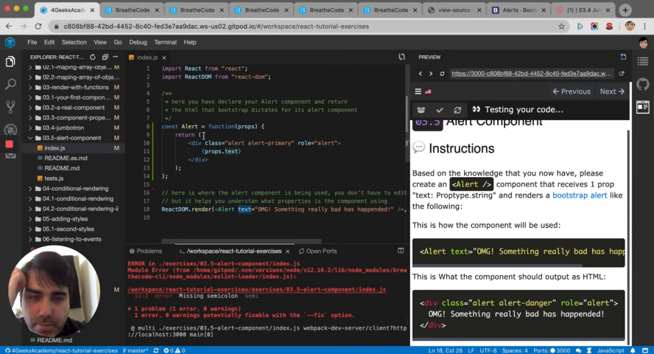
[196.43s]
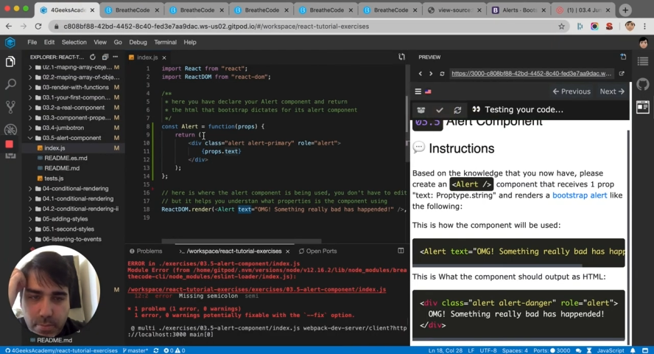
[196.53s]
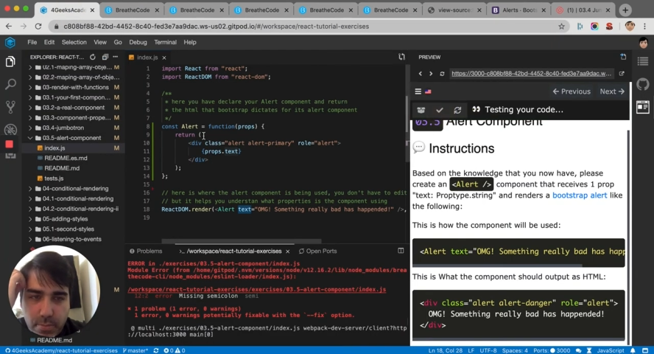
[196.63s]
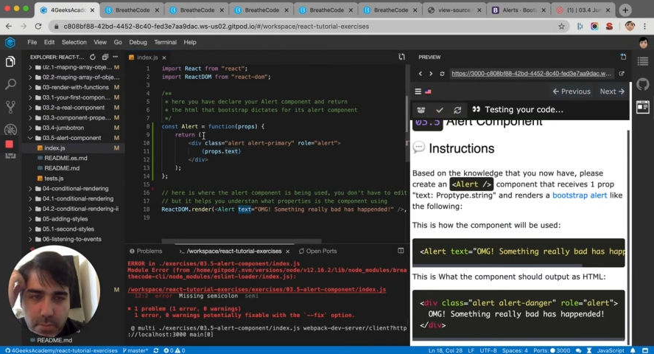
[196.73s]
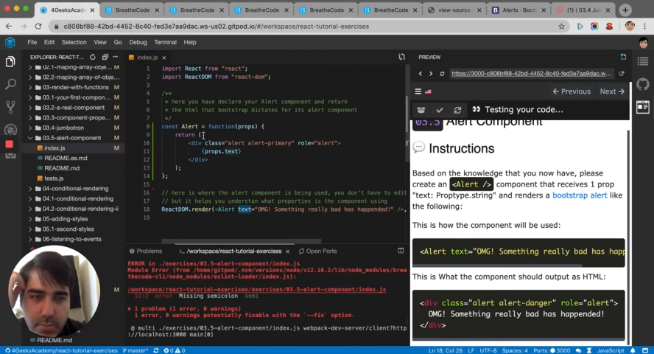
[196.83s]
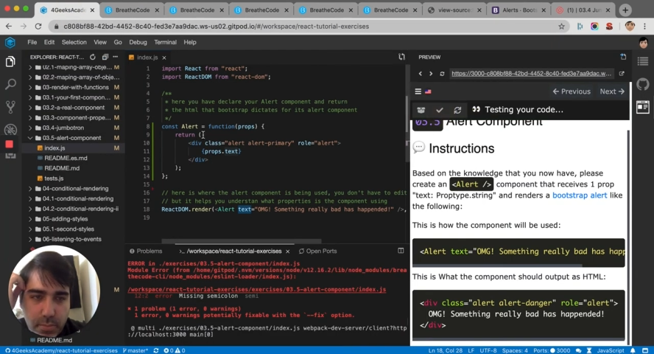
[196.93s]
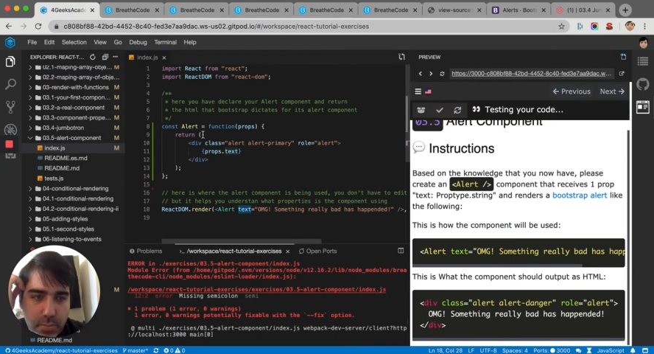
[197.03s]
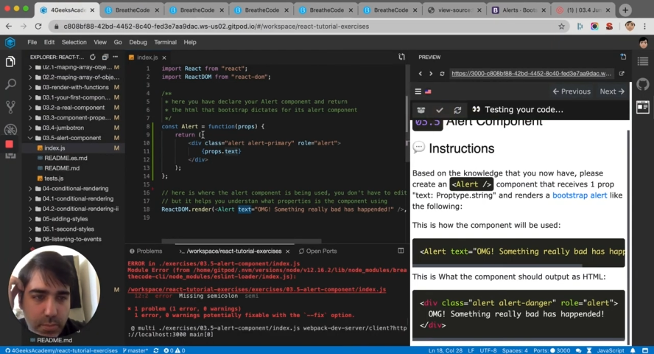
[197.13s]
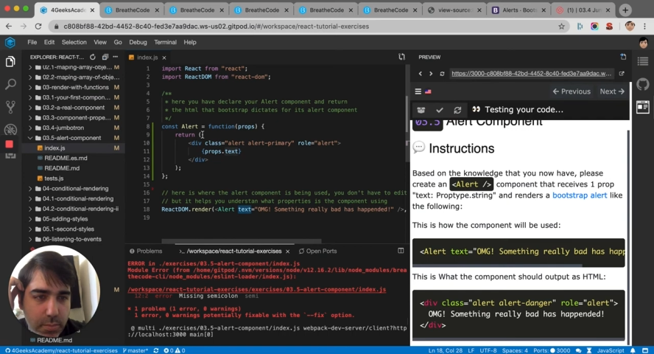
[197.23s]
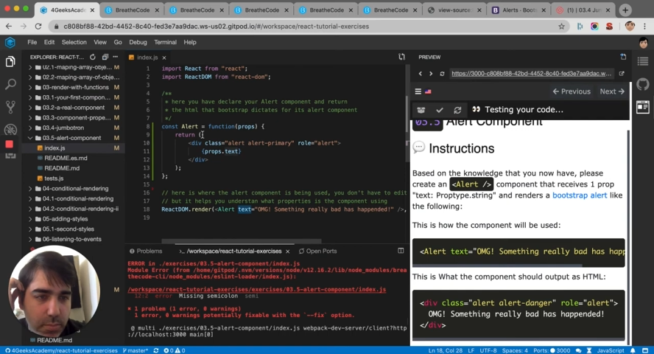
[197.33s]

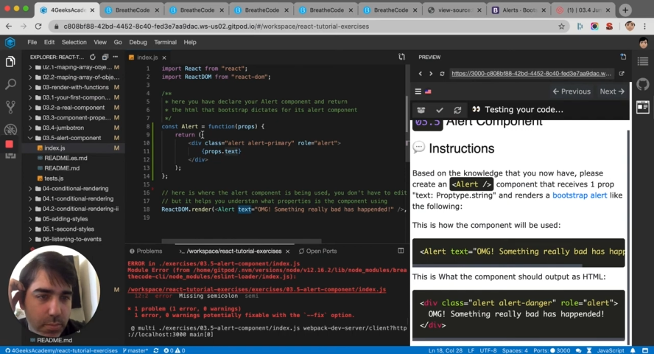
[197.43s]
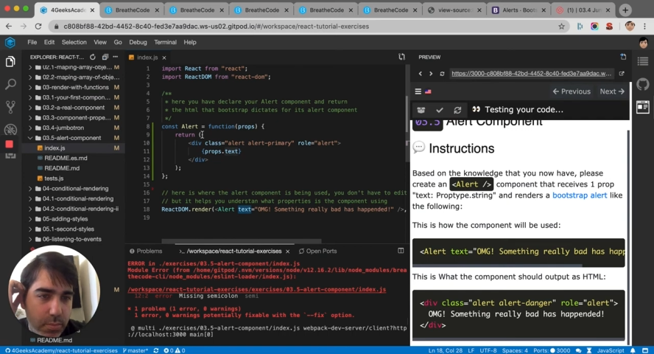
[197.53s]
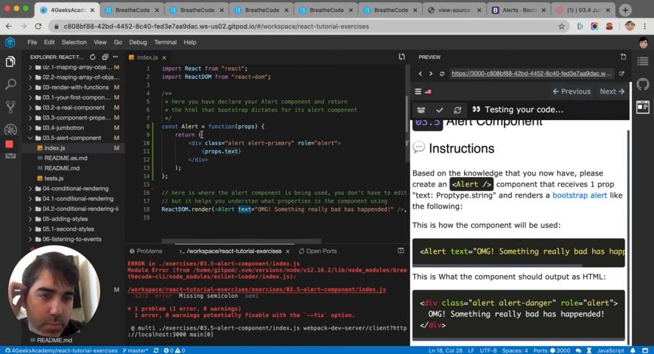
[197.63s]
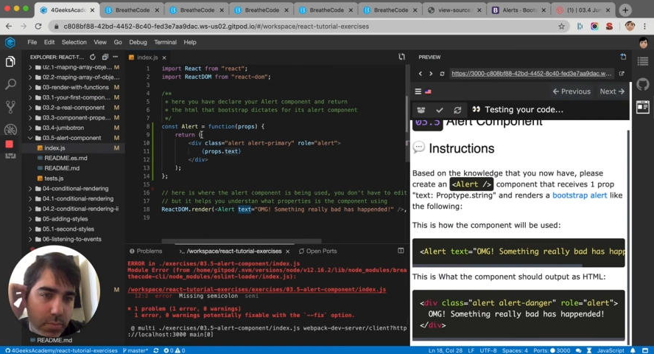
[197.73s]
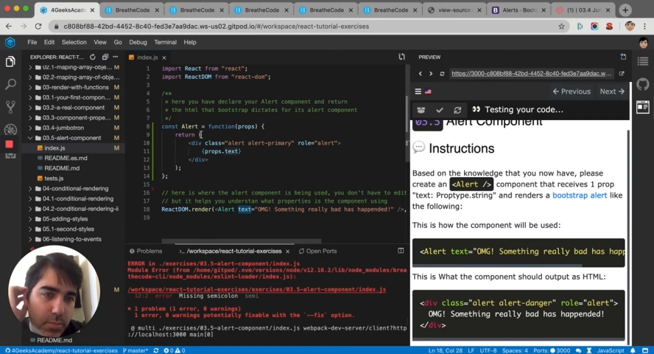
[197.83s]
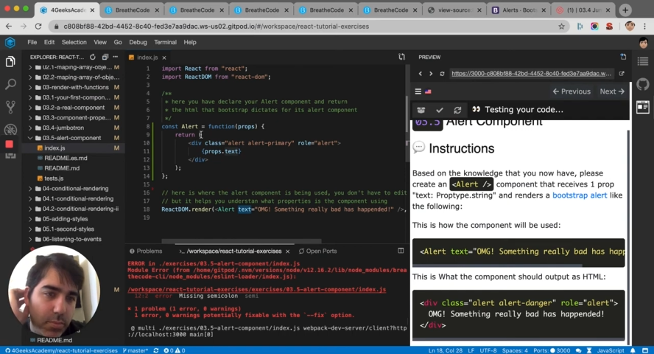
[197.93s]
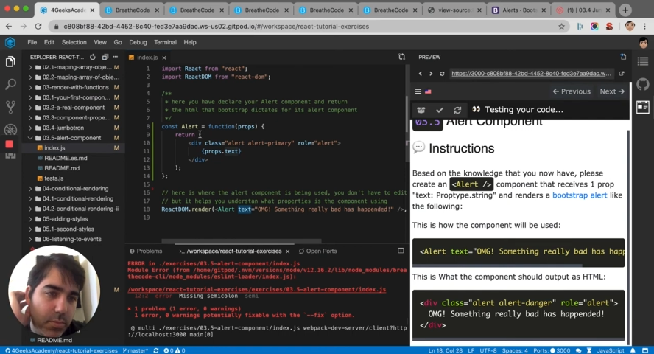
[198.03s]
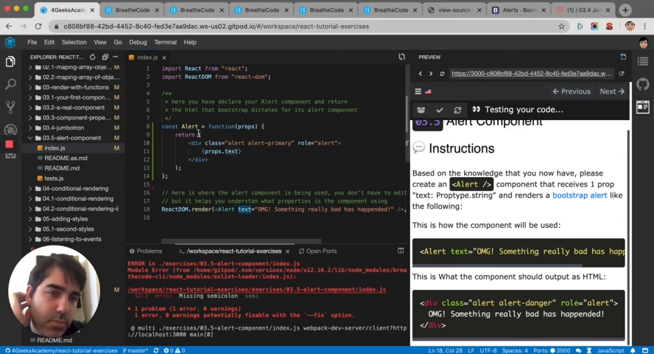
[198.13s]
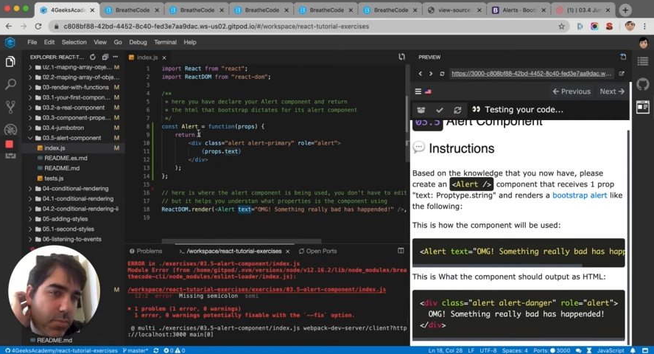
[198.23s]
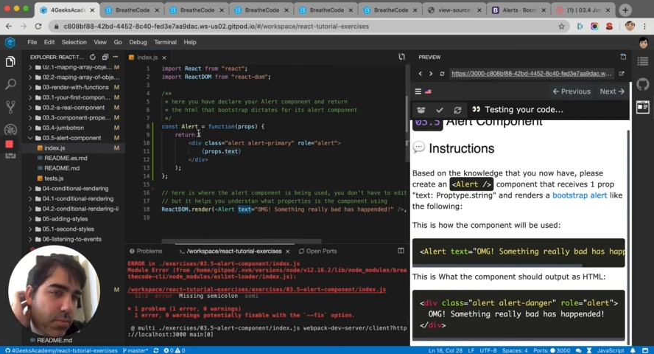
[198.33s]

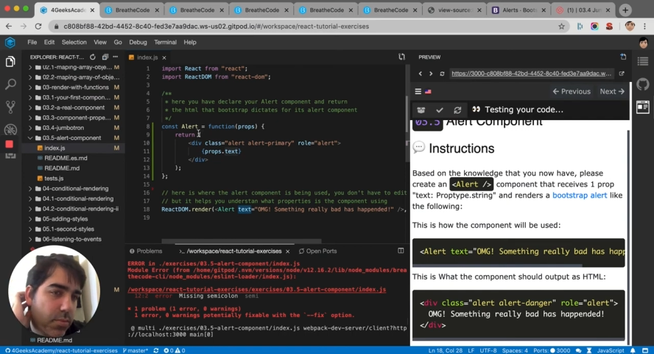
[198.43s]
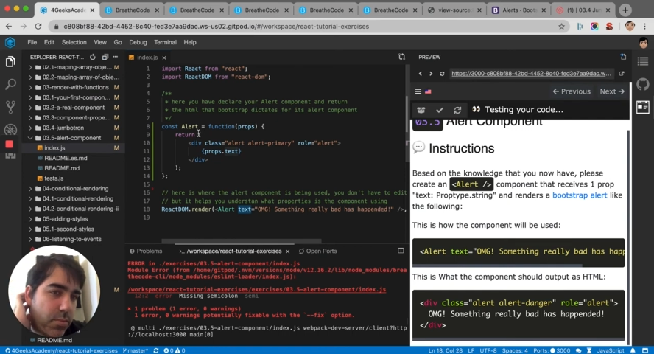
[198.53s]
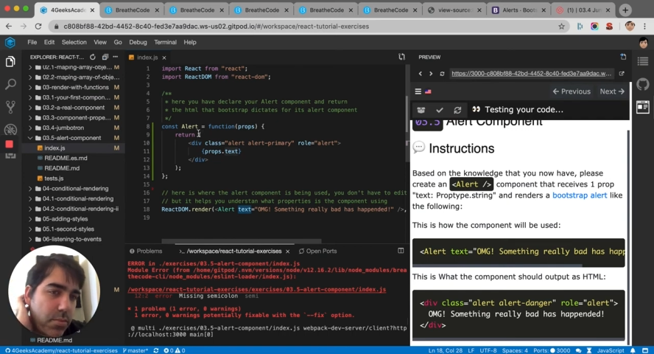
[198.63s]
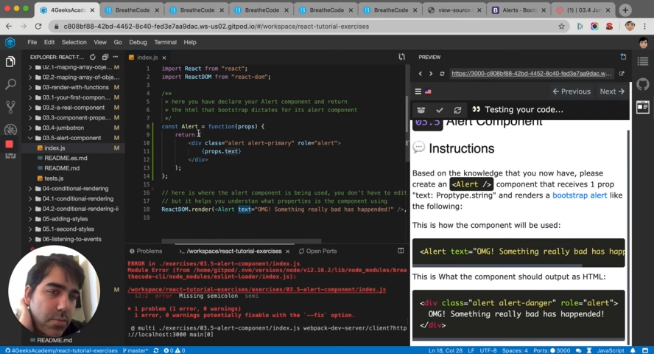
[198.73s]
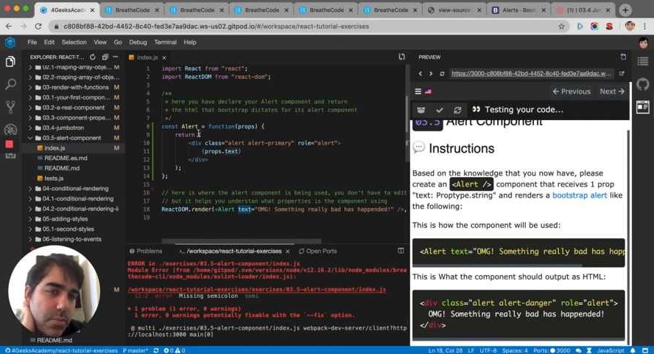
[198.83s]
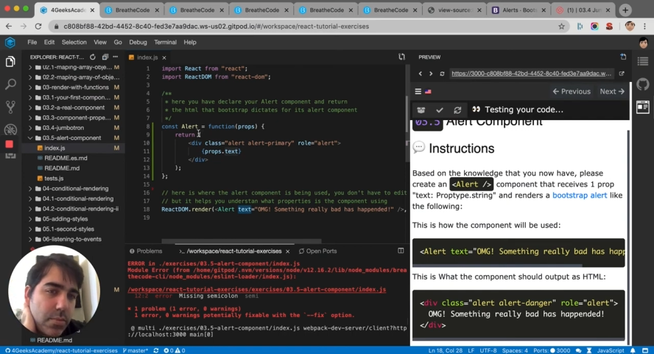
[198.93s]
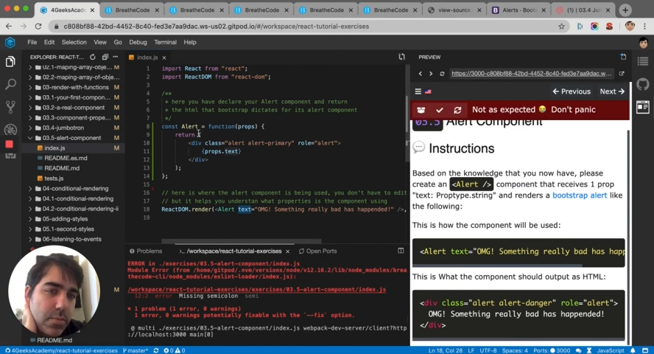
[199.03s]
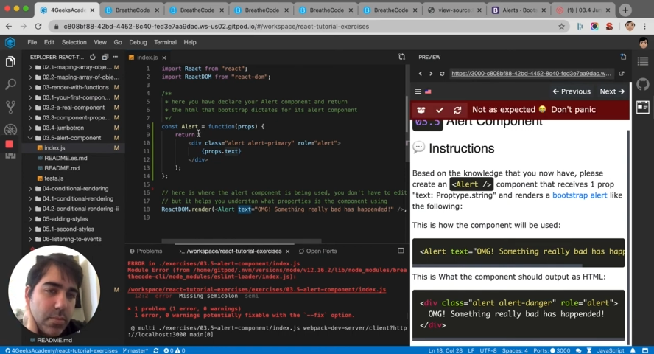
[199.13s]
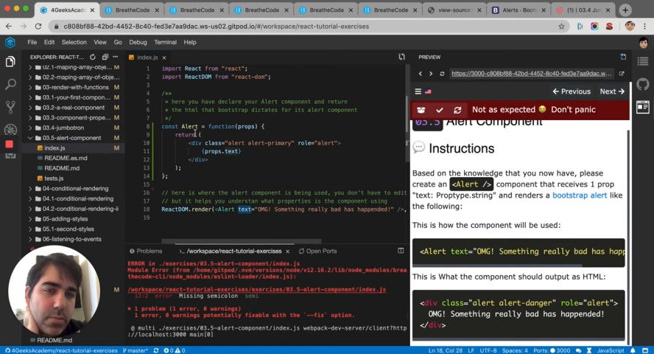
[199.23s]
[no speech]